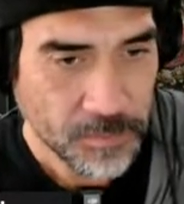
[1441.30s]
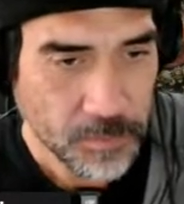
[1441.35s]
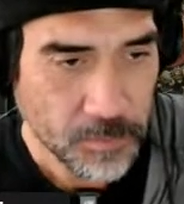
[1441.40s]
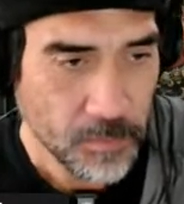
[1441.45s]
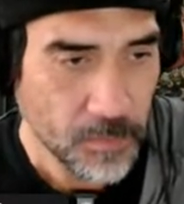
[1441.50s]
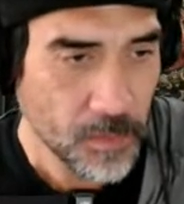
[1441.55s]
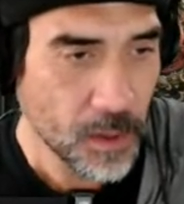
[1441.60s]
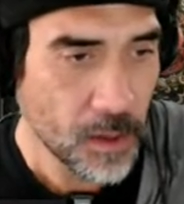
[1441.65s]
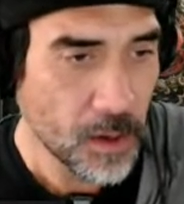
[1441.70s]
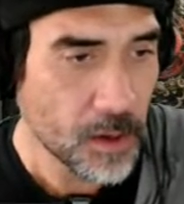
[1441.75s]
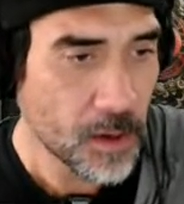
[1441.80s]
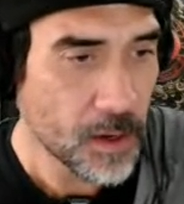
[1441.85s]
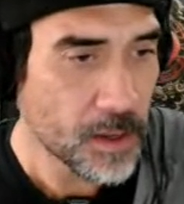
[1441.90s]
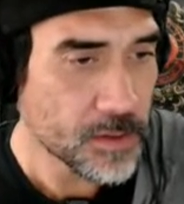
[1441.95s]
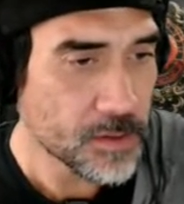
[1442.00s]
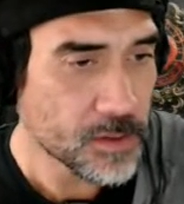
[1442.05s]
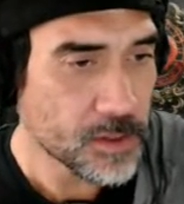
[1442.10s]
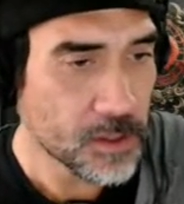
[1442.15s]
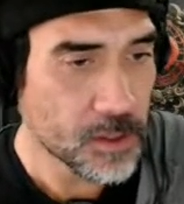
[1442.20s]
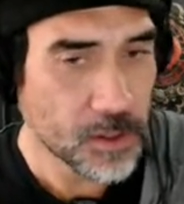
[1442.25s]
All right.
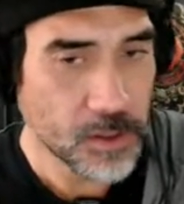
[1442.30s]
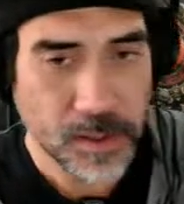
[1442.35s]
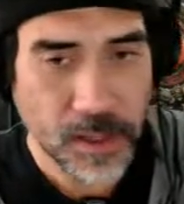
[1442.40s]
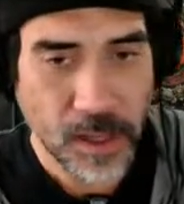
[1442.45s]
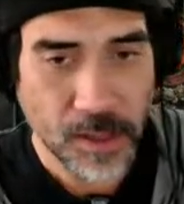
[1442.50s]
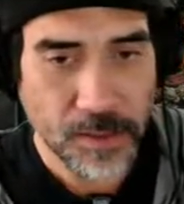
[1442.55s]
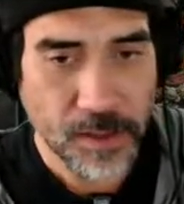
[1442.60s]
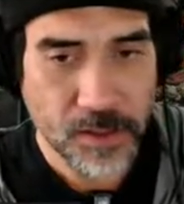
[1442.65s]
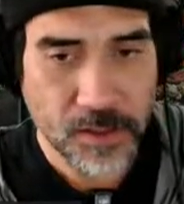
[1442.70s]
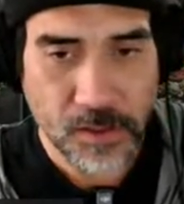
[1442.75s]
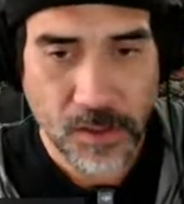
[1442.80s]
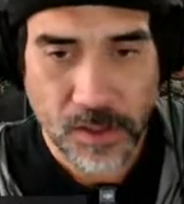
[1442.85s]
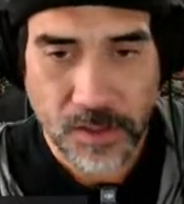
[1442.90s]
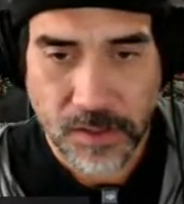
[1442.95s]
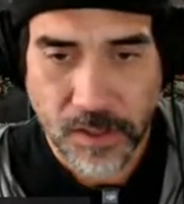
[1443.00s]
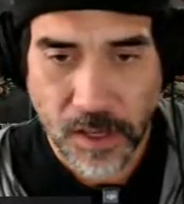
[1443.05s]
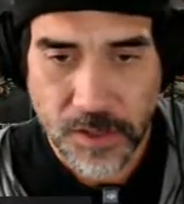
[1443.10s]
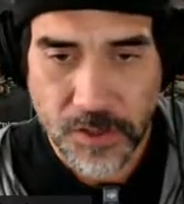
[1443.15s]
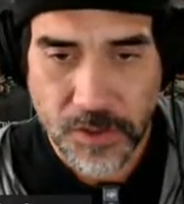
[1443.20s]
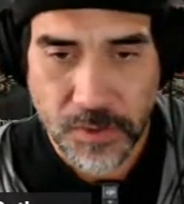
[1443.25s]
So now these are all
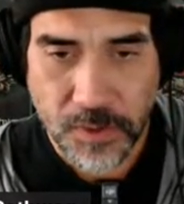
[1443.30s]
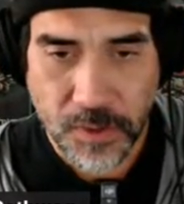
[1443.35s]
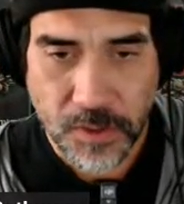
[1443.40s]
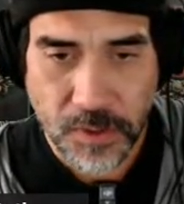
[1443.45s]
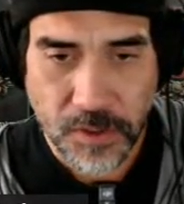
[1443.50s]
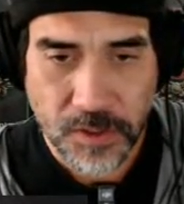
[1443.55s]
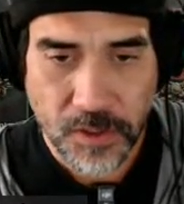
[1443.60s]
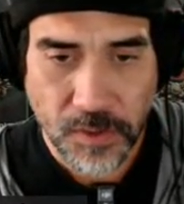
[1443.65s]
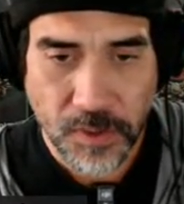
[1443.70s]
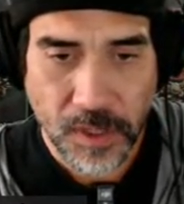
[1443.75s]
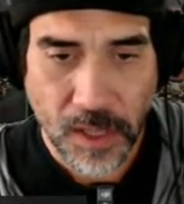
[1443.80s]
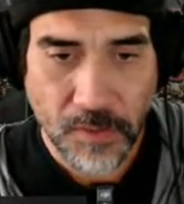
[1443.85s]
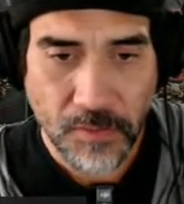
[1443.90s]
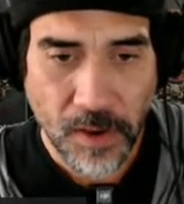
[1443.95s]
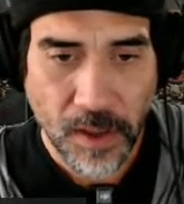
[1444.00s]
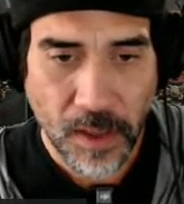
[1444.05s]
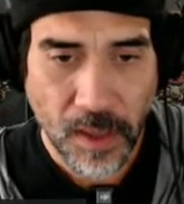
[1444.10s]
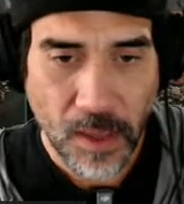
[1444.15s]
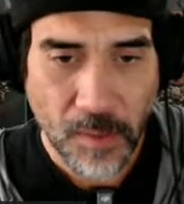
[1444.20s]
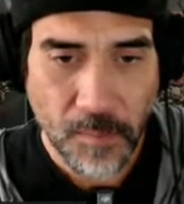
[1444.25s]
scheduled. So 11
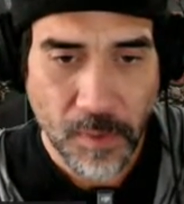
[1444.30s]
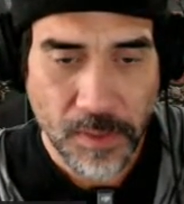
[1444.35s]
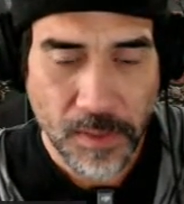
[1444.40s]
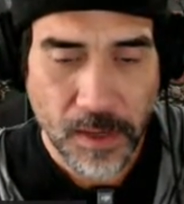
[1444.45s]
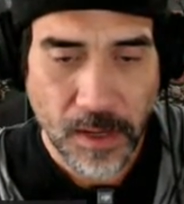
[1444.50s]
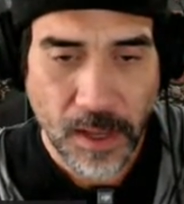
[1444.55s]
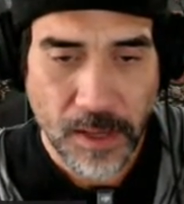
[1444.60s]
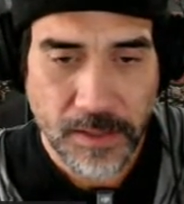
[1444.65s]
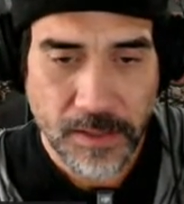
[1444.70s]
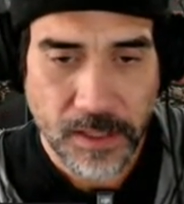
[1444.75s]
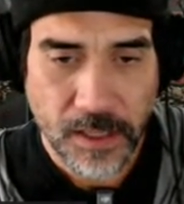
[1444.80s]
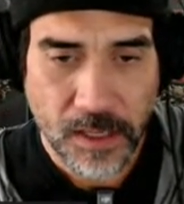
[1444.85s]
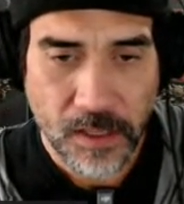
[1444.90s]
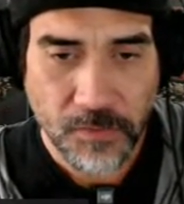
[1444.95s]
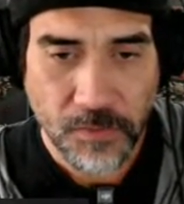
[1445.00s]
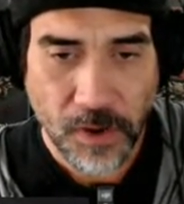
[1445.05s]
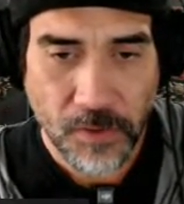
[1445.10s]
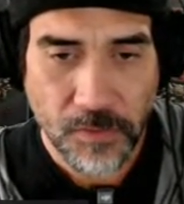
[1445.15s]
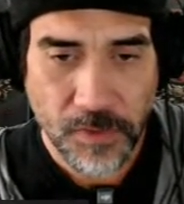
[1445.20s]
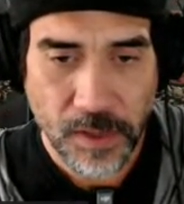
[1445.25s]
a.m. on the 19th
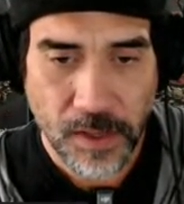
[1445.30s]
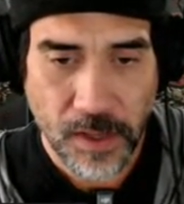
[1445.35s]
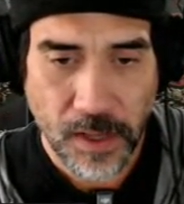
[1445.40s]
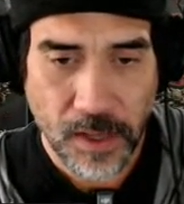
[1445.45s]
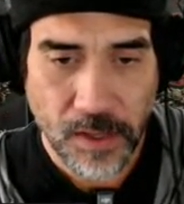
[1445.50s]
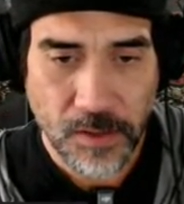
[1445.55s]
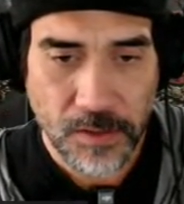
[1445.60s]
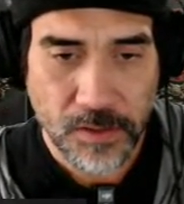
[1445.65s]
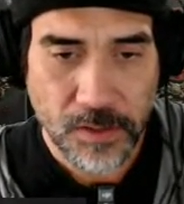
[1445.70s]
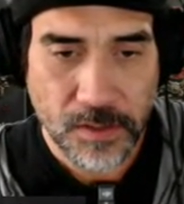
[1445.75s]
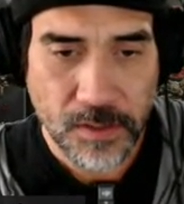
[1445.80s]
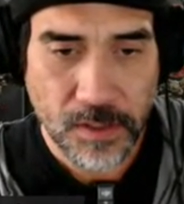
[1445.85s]
for everything else.